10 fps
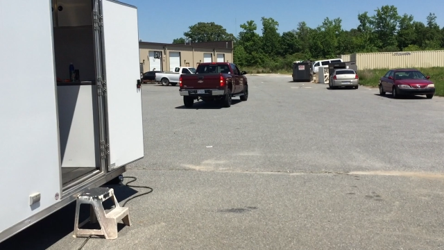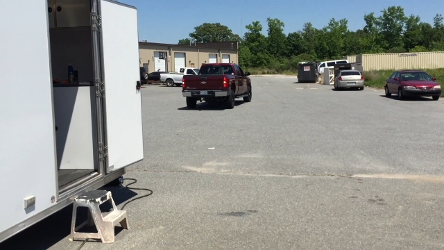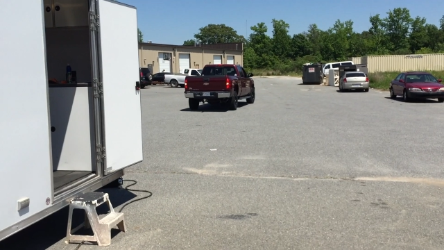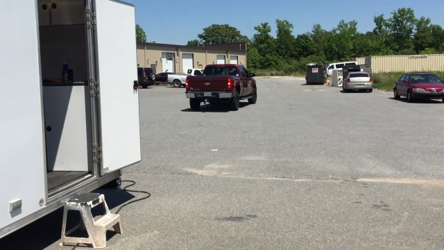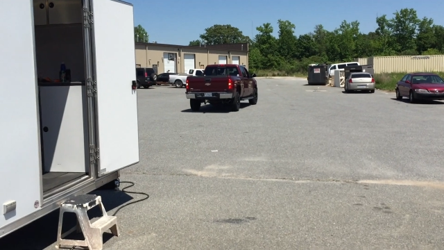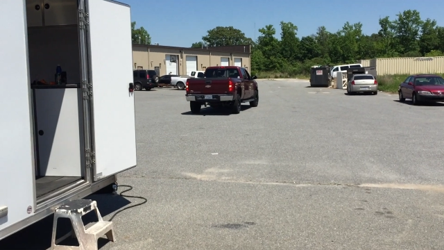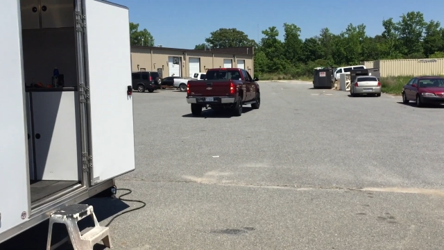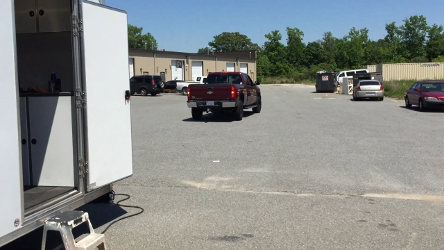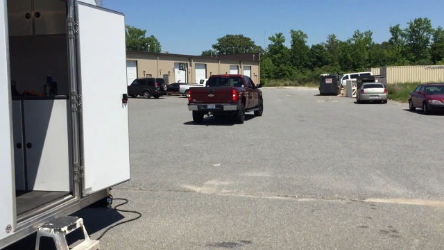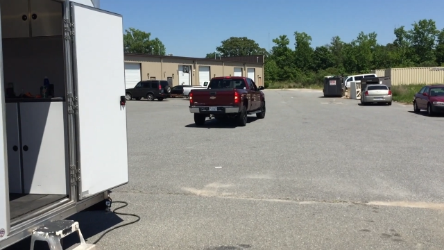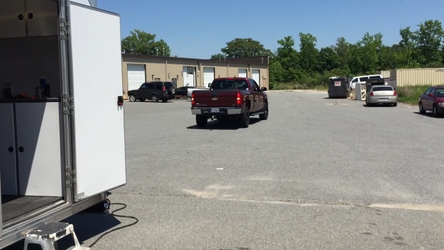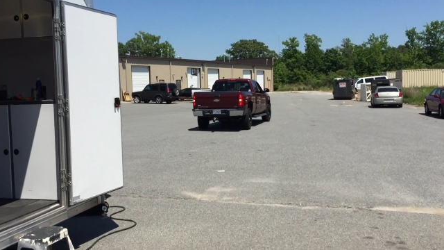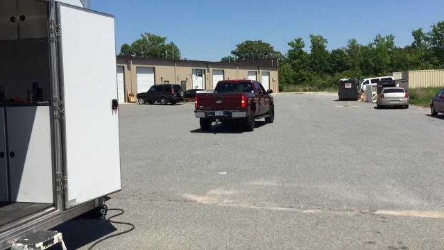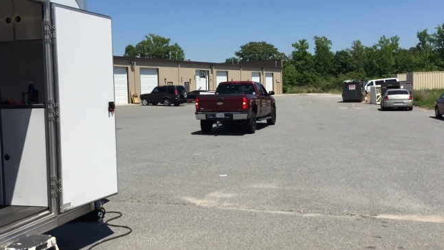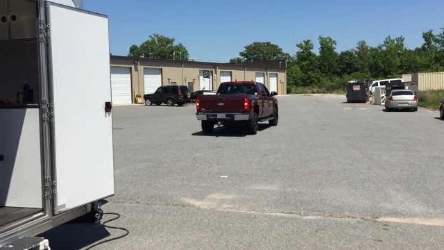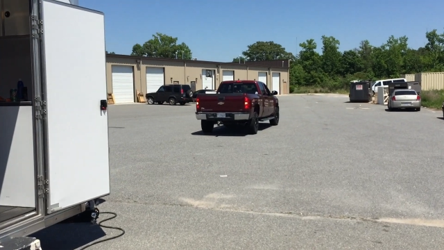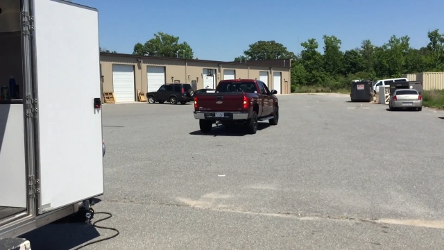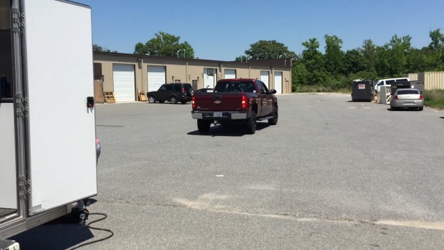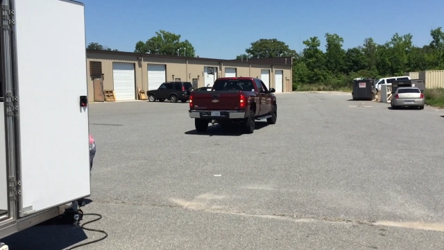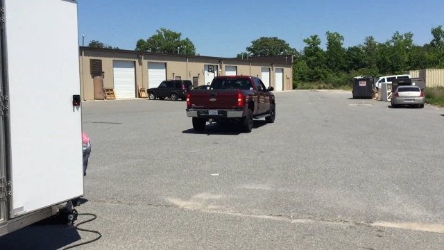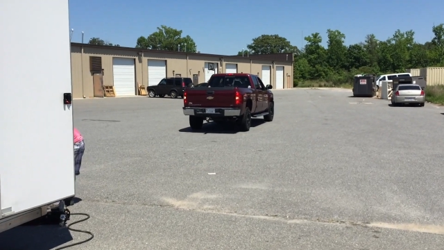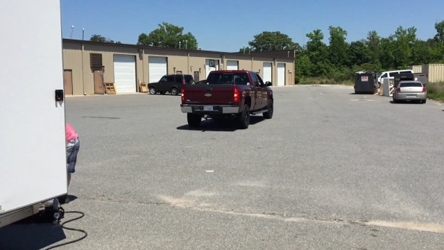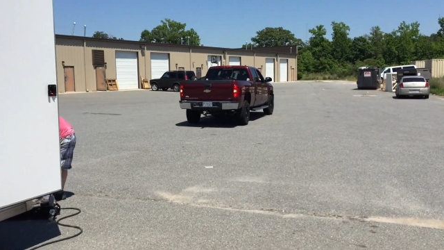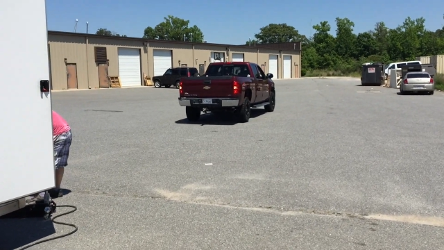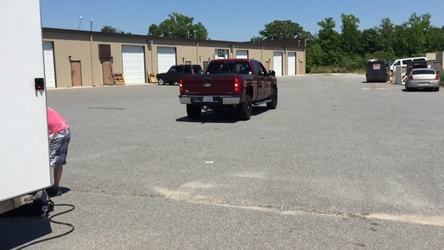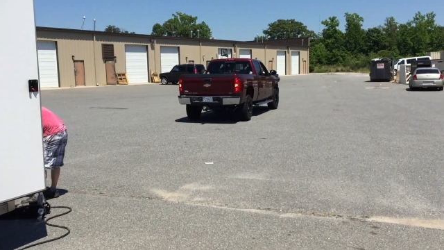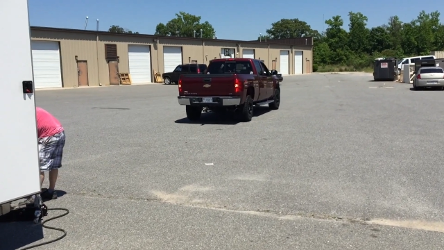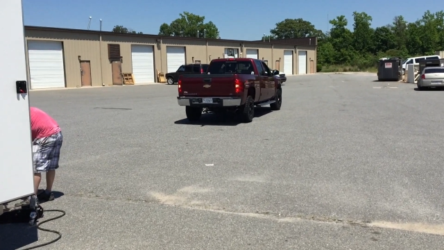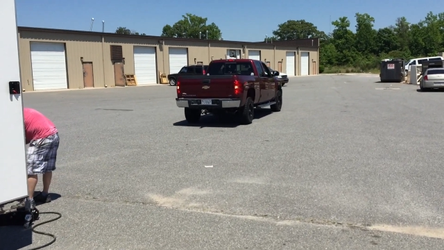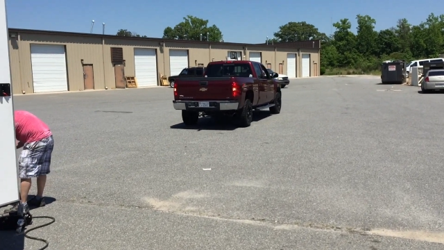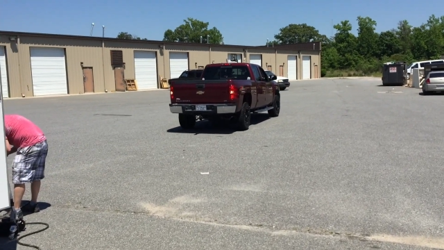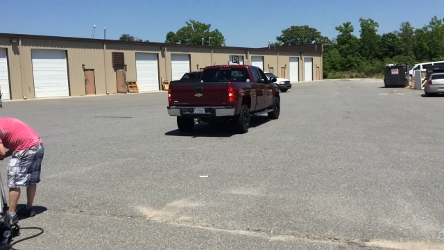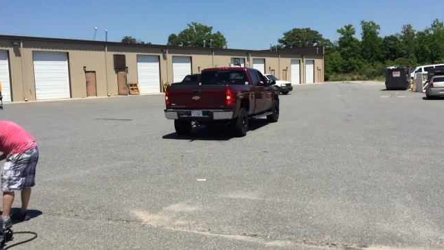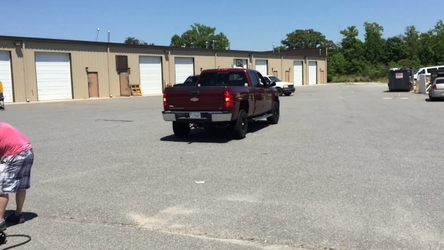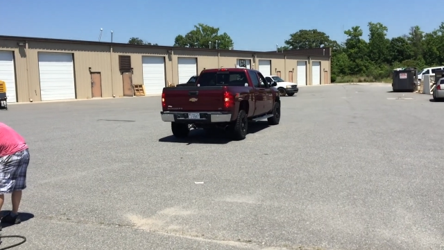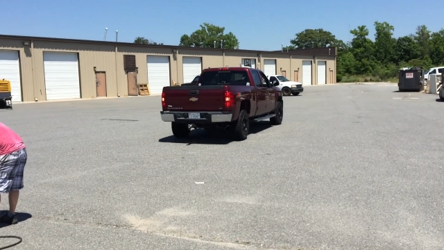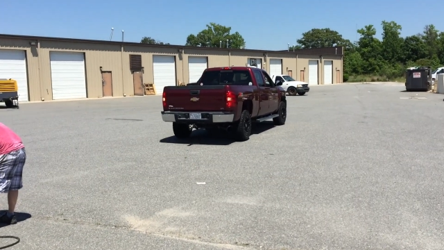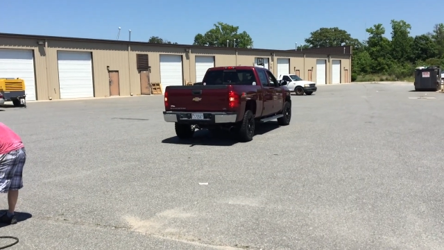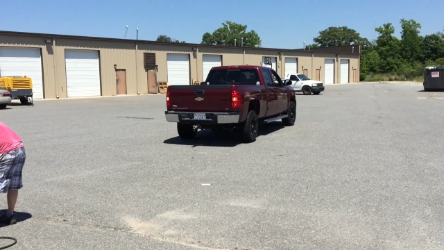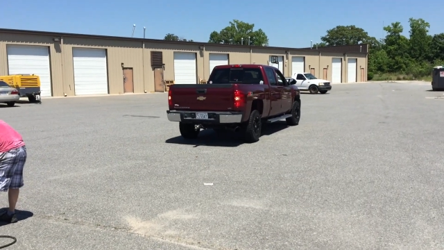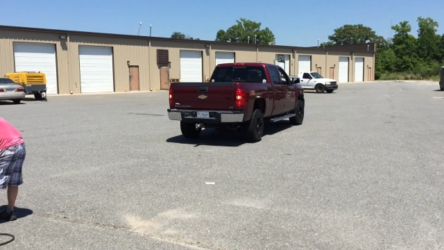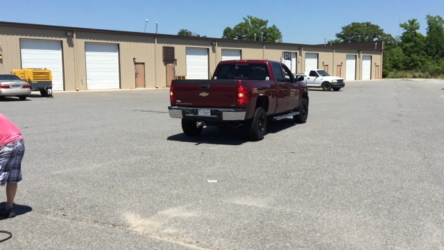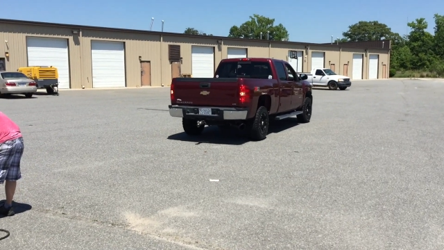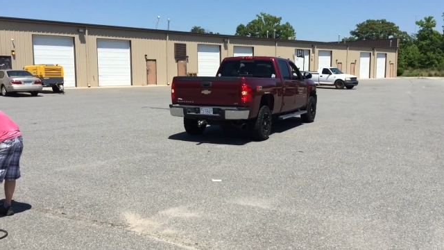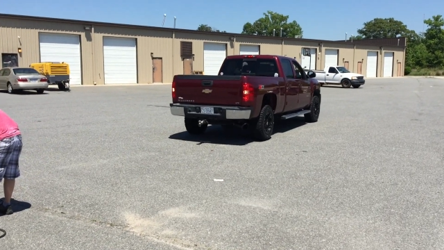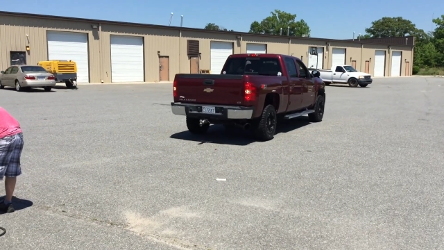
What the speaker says: Nobody's mouth can be seen.